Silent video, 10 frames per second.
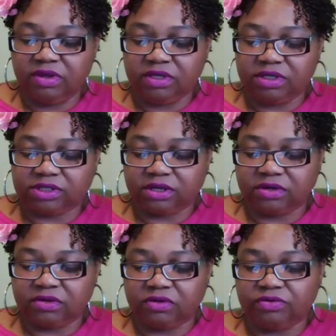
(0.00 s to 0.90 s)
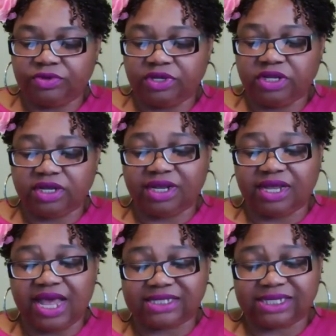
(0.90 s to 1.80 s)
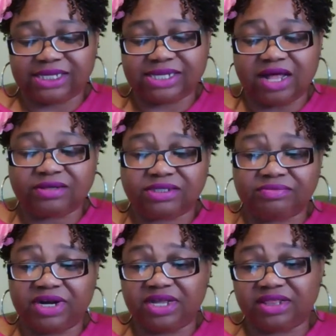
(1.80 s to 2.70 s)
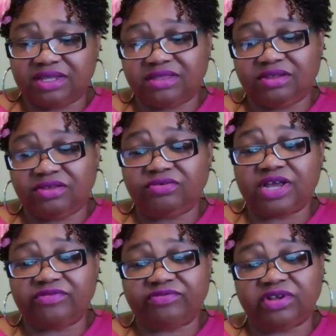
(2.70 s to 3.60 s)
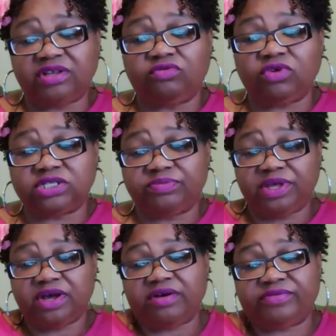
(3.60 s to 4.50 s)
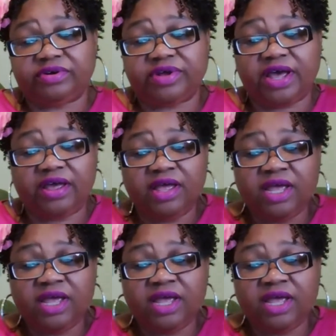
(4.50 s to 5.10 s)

So you're looking at $6 a month. You definitely want to be covered, okay?